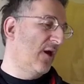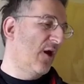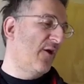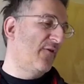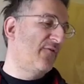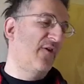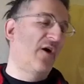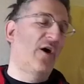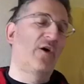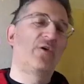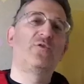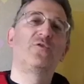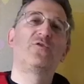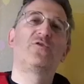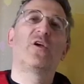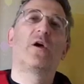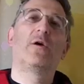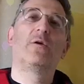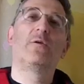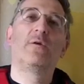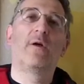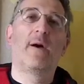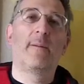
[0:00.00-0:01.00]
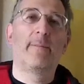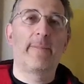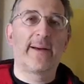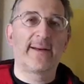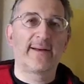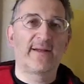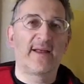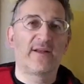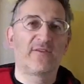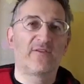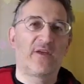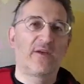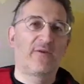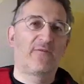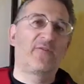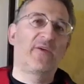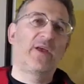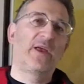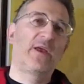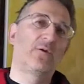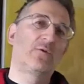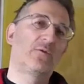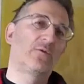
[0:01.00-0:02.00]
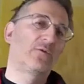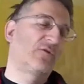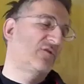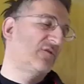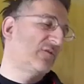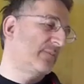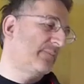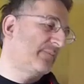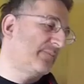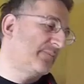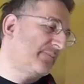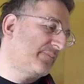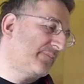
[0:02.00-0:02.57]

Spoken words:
of ozone and magnetic fields.